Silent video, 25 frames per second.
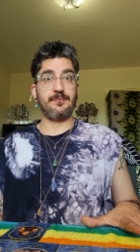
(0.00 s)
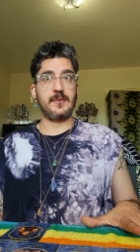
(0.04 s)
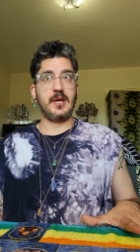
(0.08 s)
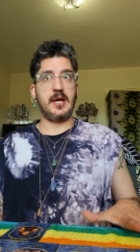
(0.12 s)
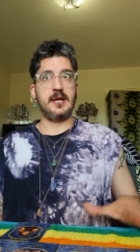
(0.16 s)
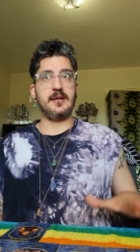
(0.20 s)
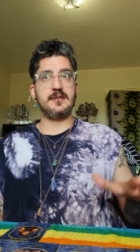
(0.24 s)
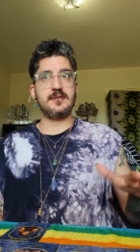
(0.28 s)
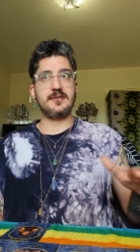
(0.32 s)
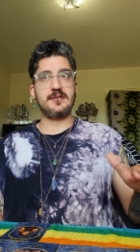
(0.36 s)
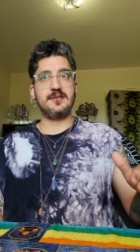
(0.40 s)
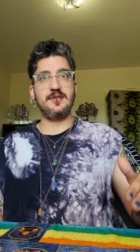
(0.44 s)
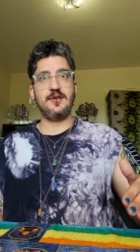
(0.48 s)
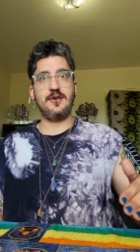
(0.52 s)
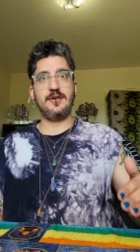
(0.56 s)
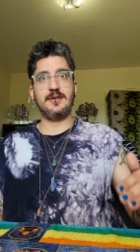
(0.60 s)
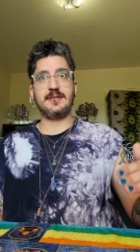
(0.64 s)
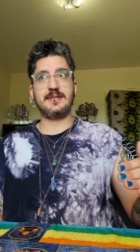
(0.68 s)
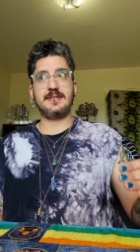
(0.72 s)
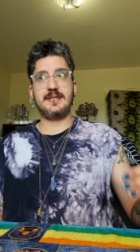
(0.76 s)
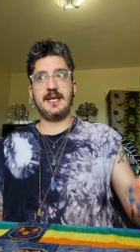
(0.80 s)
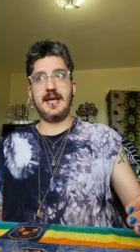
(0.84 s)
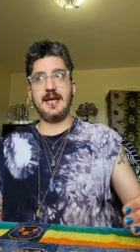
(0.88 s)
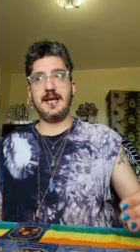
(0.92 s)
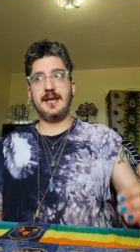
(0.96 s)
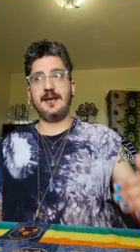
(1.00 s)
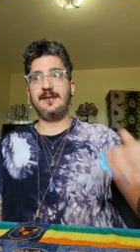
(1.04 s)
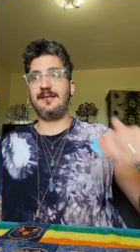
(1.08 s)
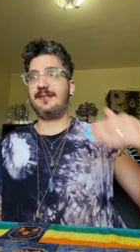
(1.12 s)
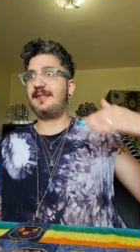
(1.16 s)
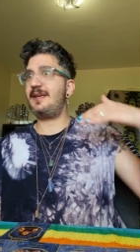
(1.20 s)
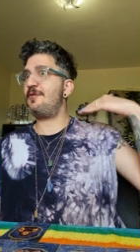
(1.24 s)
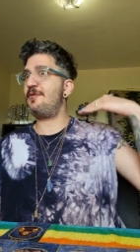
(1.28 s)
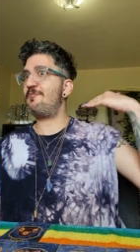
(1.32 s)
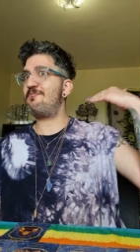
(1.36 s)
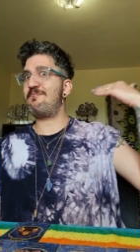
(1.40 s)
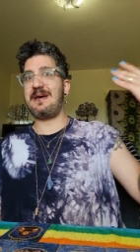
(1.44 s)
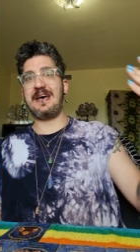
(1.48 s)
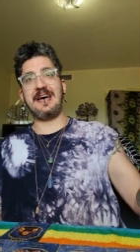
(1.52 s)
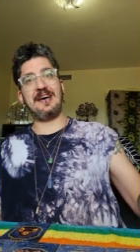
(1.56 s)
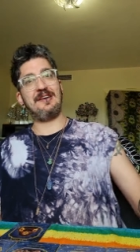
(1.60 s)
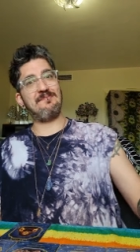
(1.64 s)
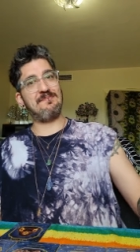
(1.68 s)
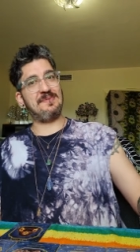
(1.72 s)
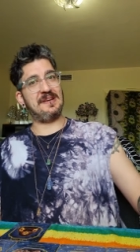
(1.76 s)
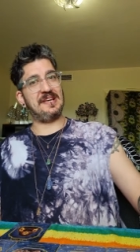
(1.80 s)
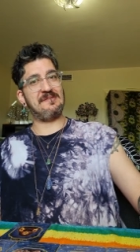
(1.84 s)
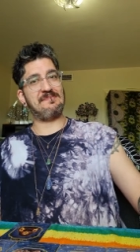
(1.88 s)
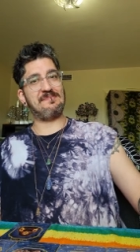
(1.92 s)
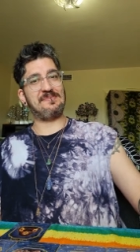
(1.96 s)
And it's not saying they're bad
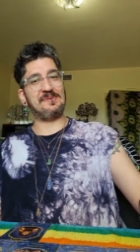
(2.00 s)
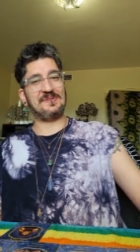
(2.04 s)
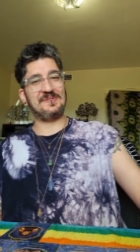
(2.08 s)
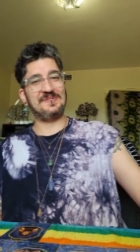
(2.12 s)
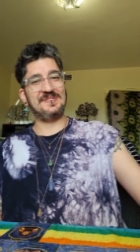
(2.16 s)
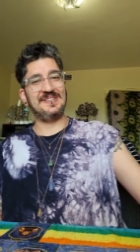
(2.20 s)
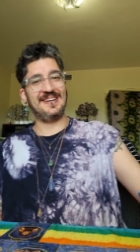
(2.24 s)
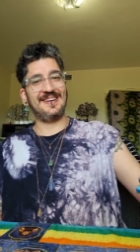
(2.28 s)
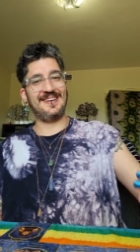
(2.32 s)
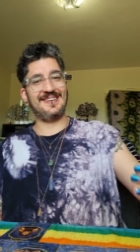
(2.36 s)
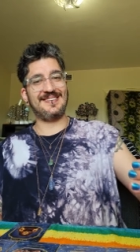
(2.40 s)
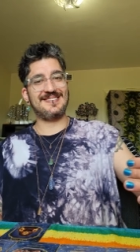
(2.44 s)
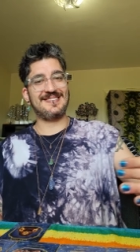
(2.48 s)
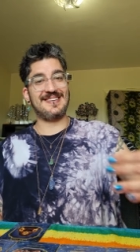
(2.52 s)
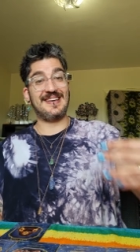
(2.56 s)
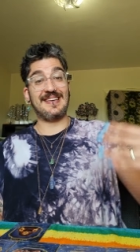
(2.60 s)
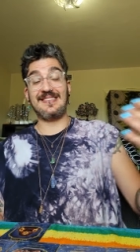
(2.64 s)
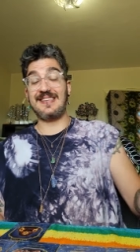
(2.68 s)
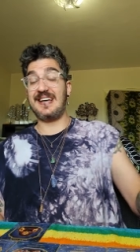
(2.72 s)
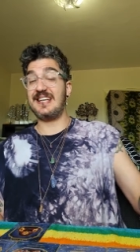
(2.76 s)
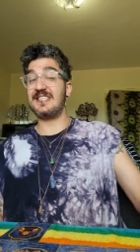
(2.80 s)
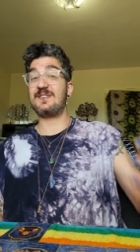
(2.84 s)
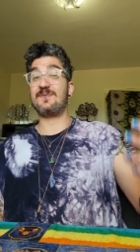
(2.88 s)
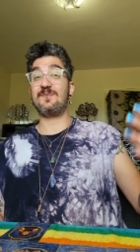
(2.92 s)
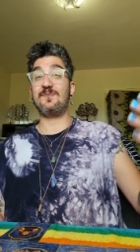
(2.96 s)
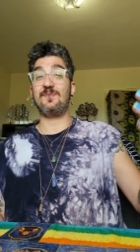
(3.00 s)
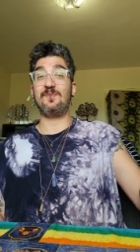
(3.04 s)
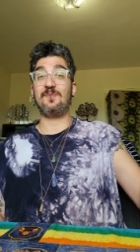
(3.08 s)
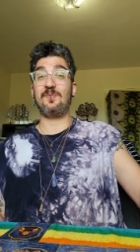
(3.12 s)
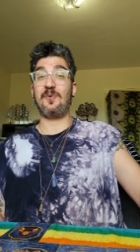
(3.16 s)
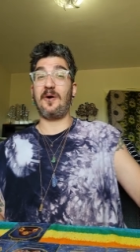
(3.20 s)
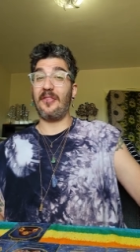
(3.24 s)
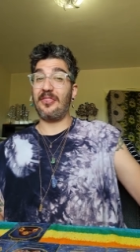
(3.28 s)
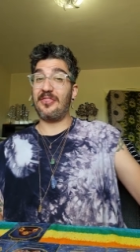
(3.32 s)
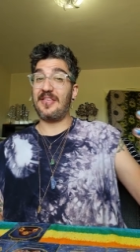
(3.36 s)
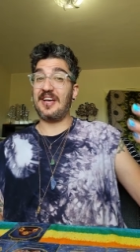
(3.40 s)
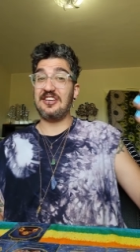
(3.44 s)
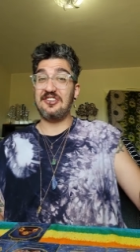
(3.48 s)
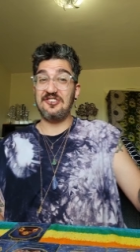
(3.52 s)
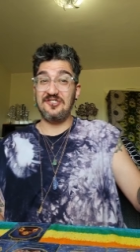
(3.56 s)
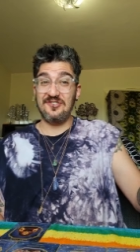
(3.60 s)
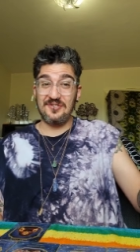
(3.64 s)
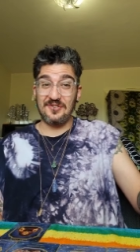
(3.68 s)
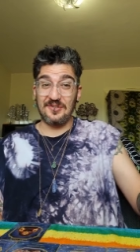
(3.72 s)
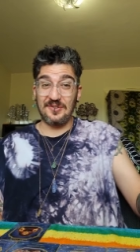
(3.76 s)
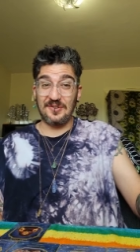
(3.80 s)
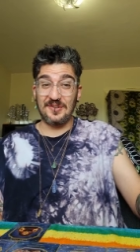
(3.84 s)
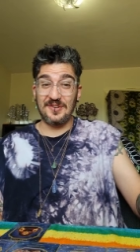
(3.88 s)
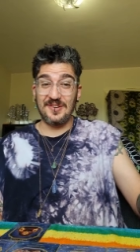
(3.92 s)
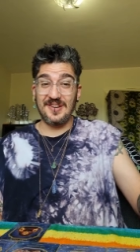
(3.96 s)
people, it's saying that's what they
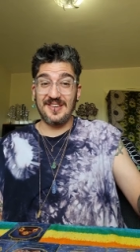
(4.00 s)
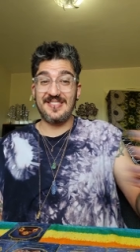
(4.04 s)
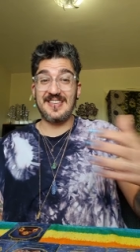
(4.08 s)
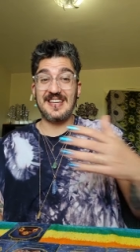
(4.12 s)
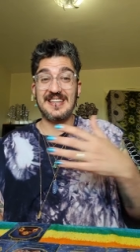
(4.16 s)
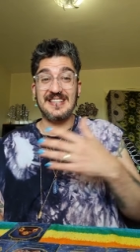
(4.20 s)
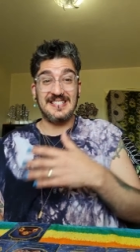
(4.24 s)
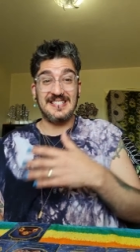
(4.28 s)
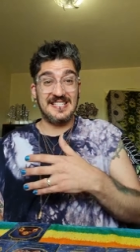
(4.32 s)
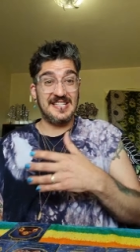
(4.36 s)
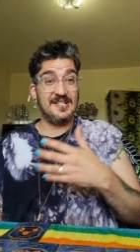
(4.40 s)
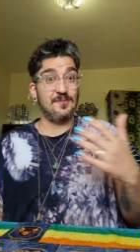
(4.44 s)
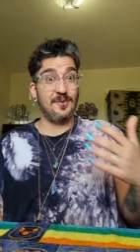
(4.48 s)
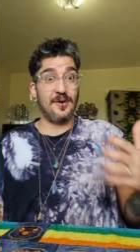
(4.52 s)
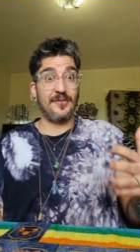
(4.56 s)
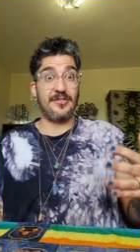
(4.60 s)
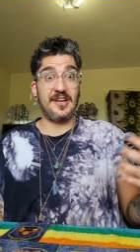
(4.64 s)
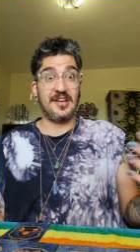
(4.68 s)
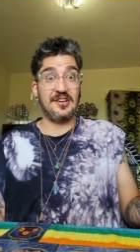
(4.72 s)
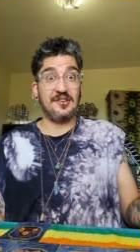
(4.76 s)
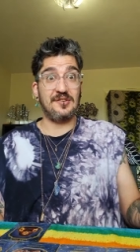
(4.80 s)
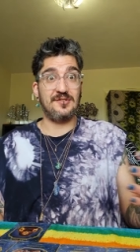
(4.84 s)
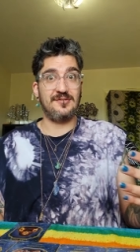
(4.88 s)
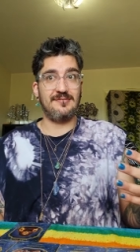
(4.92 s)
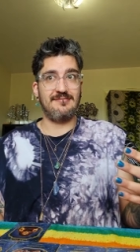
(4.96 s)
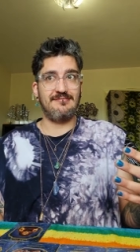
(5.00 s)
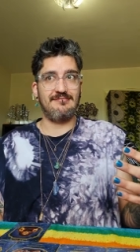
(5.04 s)
knew. They did what they